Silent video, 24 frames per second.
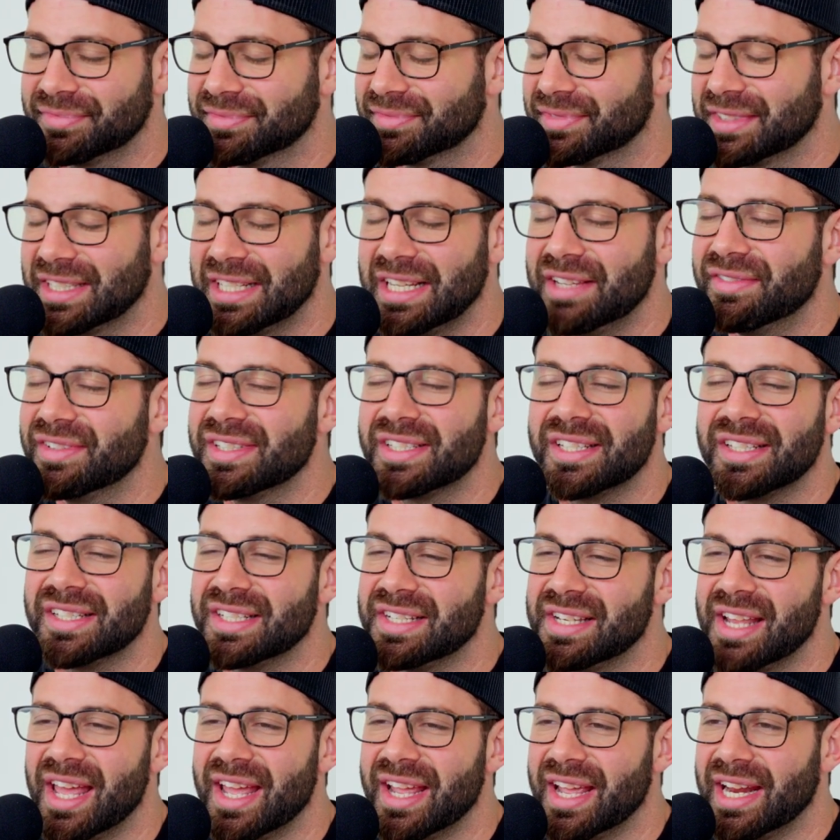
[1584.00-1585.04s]
even to this
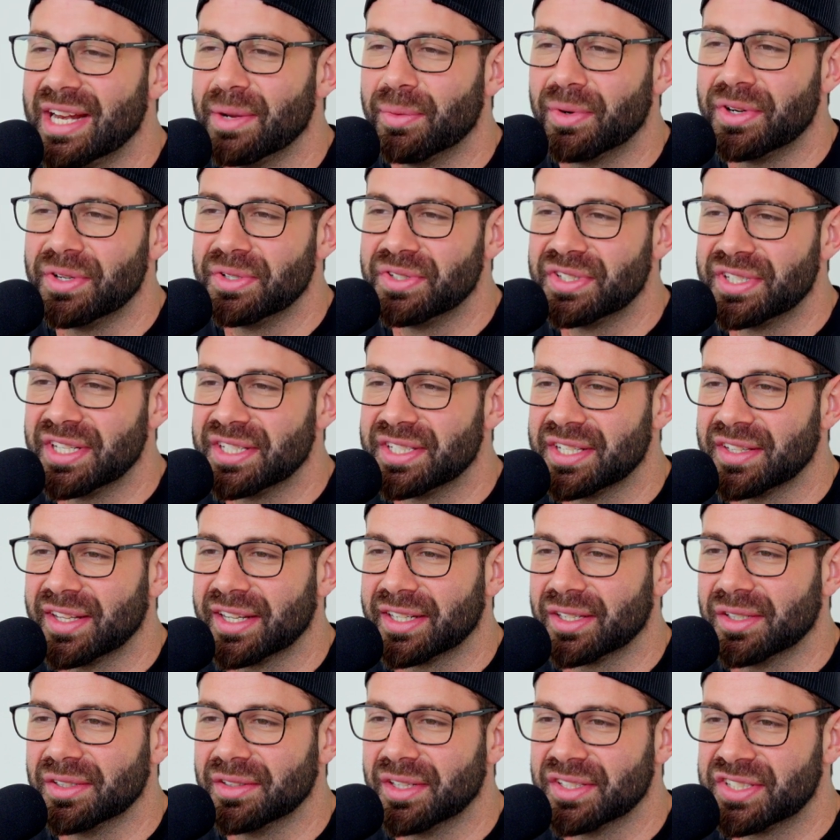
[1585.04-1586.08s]
day, anyone who sits in like
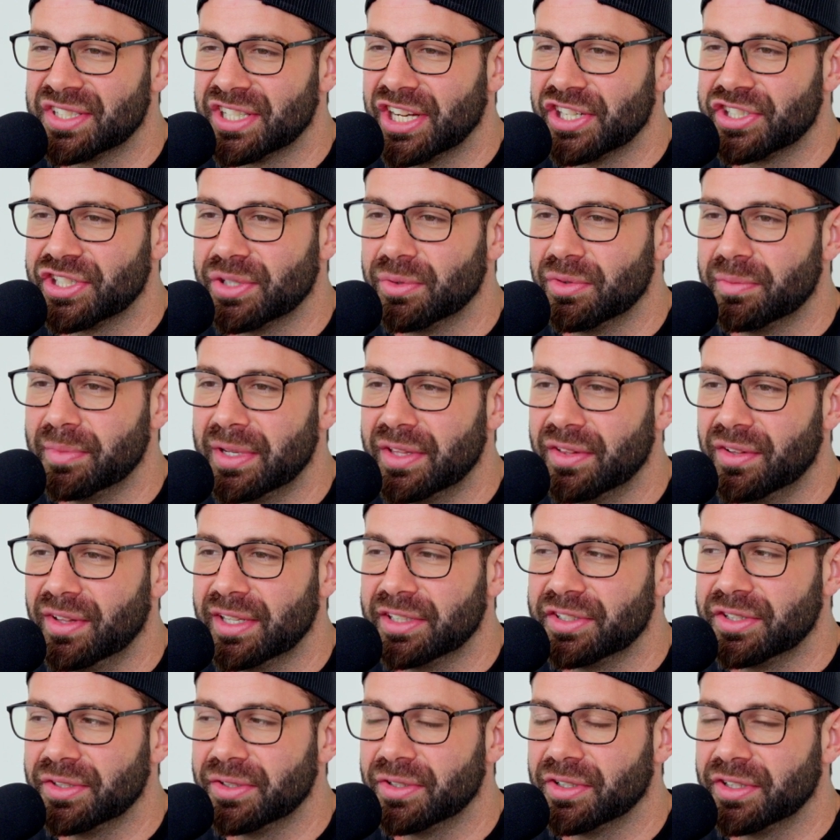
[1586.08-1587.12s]
a session with me, they're like,
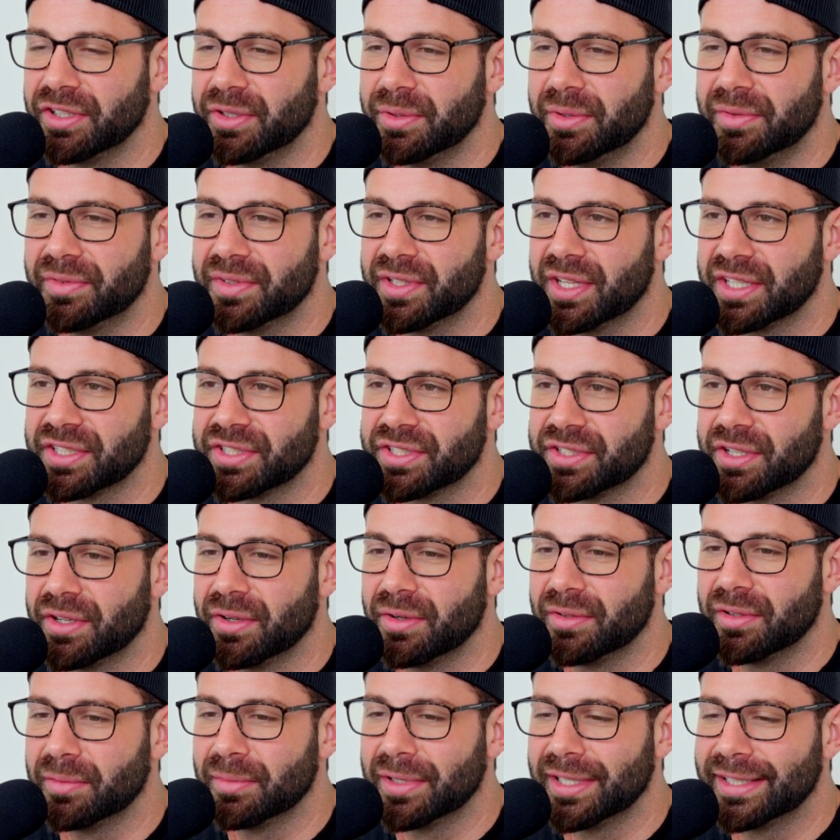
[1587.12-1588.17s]
dude, are you even like
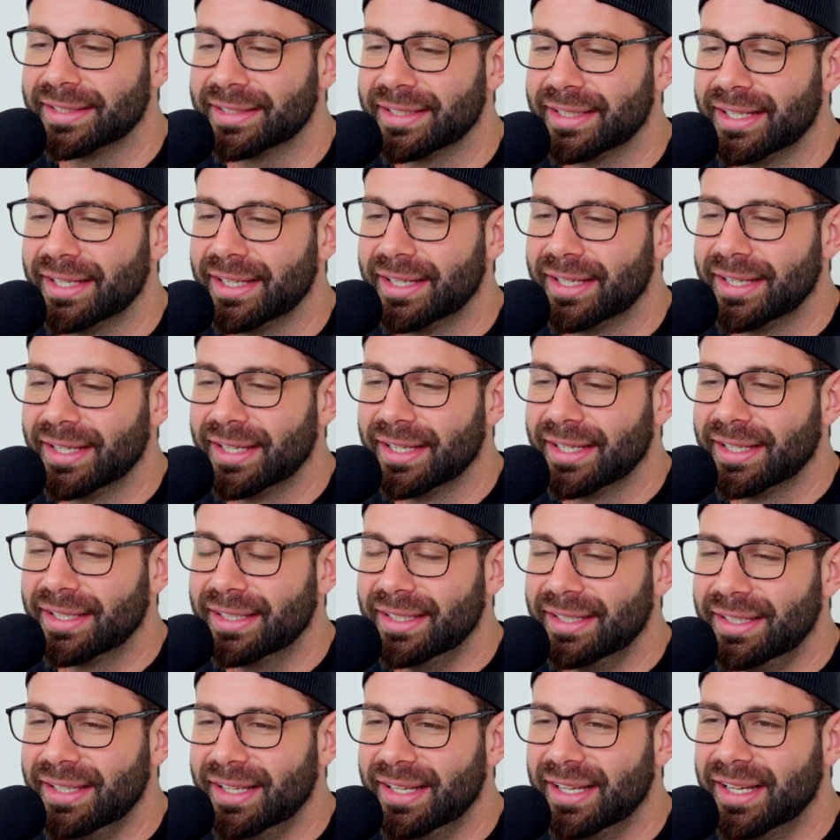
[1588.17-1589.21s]
stoned? I'm like,
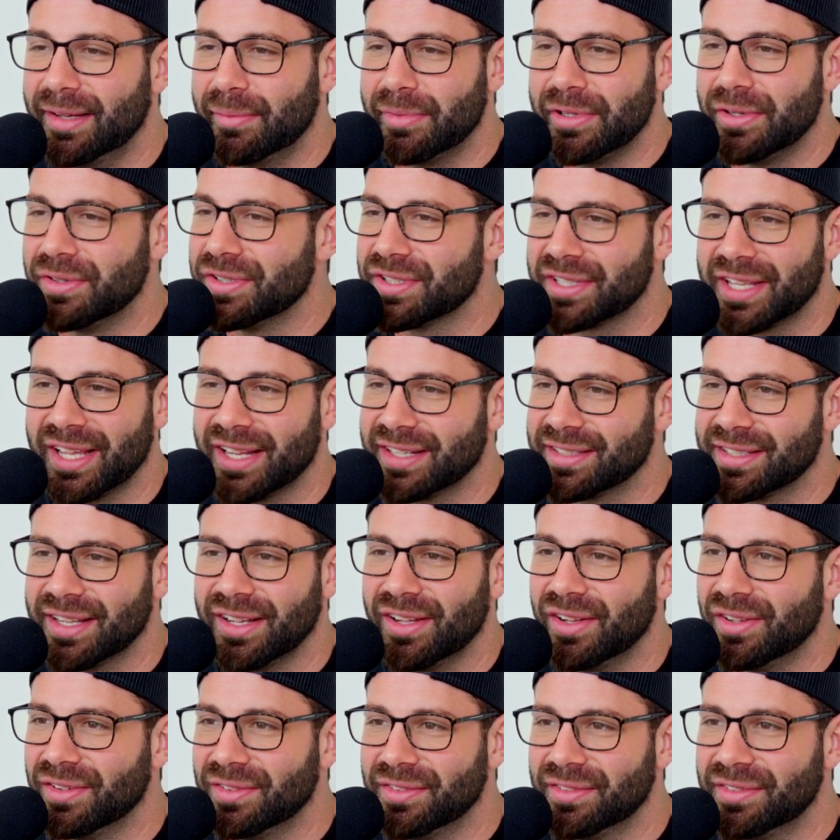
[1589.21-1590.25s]
yeah, but you just can't
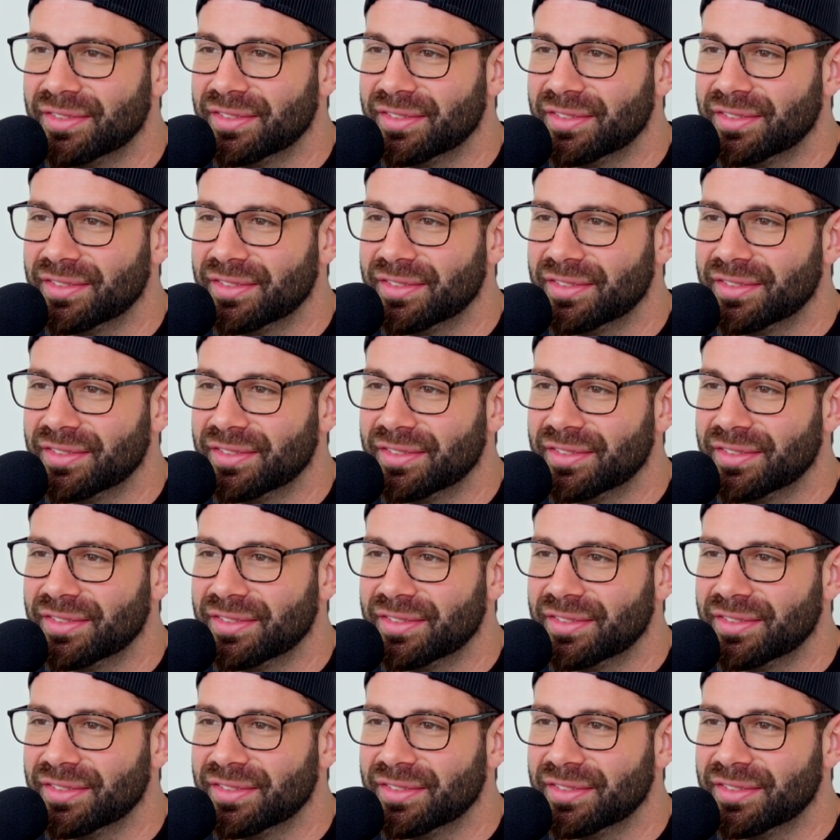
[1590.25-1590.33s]
tell.